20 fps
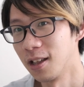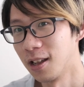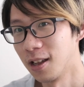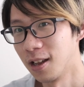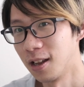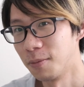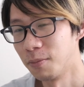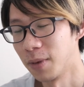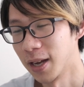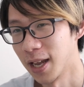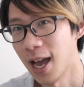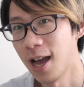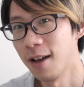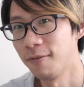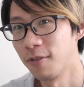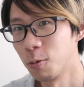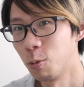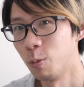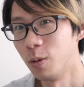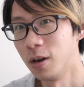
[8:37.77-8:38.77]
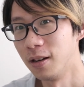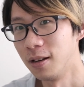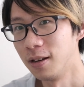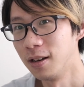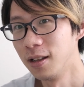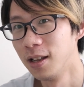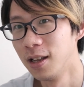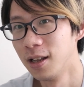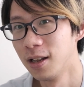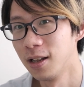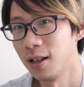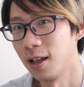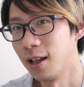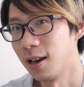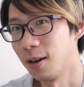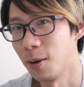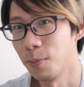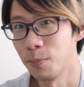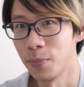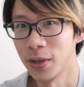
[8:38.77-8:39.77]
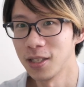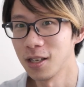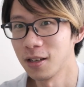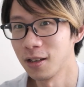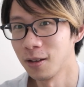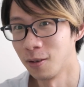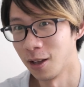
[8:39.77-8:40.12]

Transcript: And by having one, and I'm basically